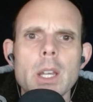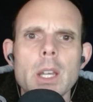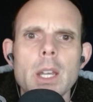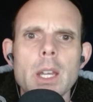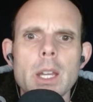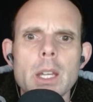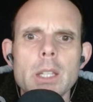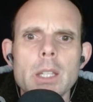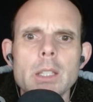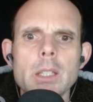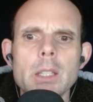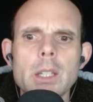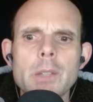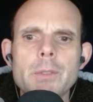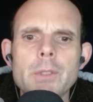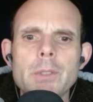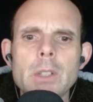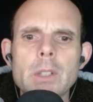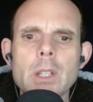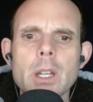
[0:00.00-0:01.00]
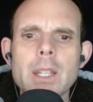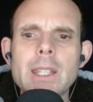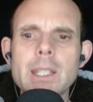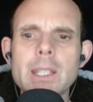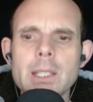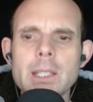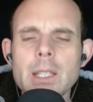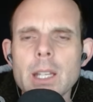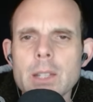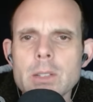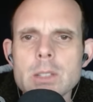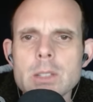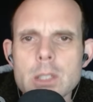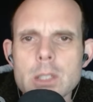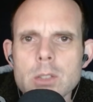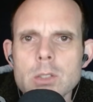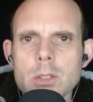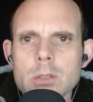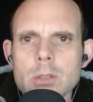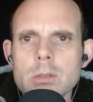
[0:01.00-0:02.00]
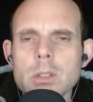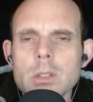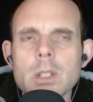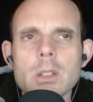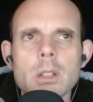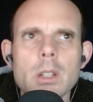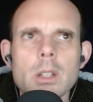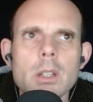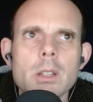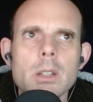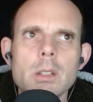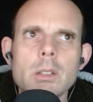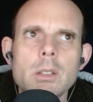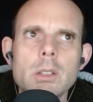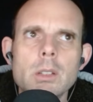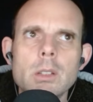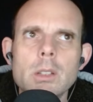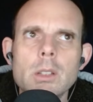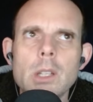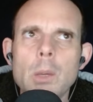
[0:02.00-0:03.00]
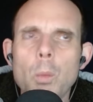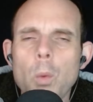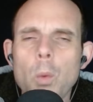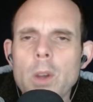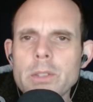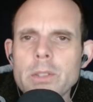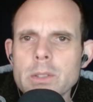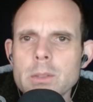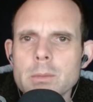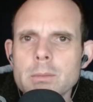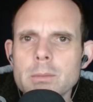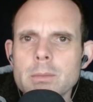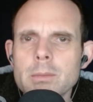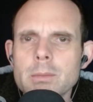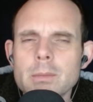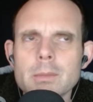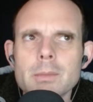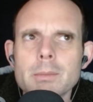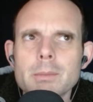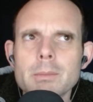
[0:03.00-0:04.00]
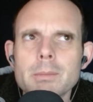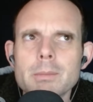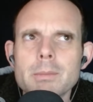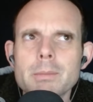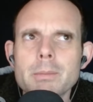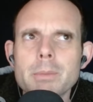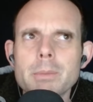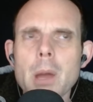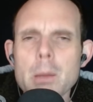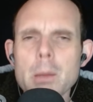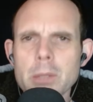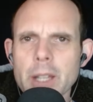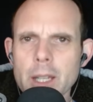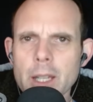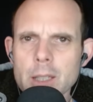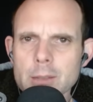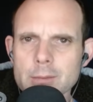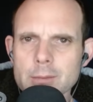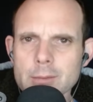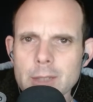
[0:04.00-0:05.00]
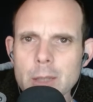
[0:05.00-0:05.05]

And if a kid has an issue, it wasn't public.